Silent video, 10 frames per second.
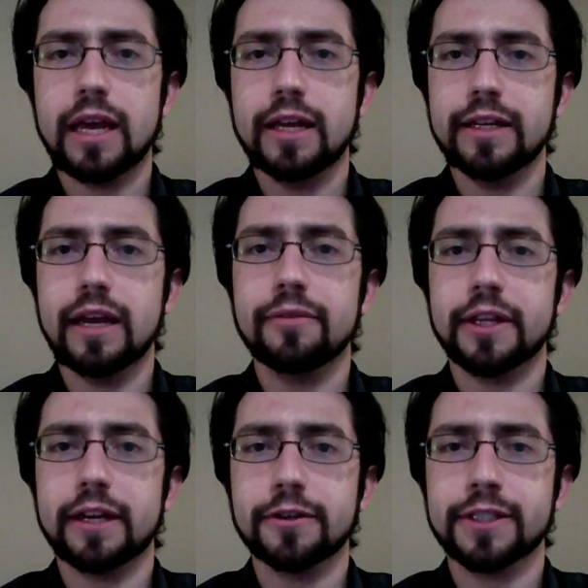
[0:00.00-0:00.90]
and
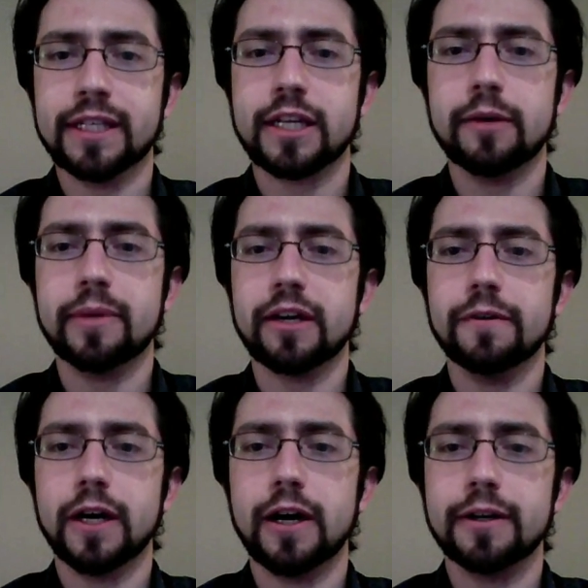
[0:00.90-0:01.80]
everything else that's going to be
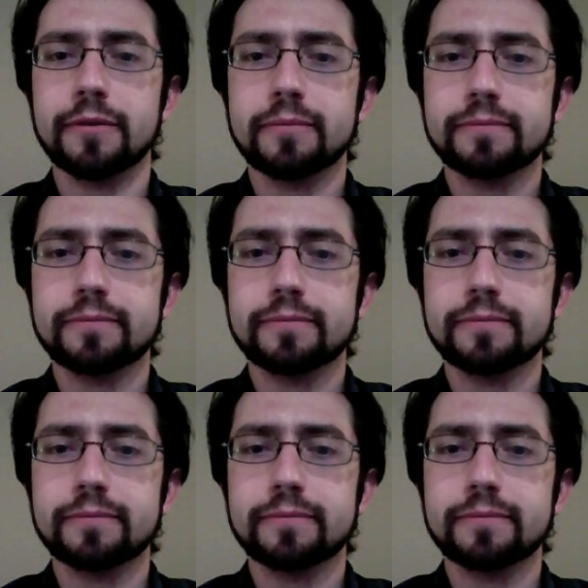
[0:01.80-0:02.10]
going on.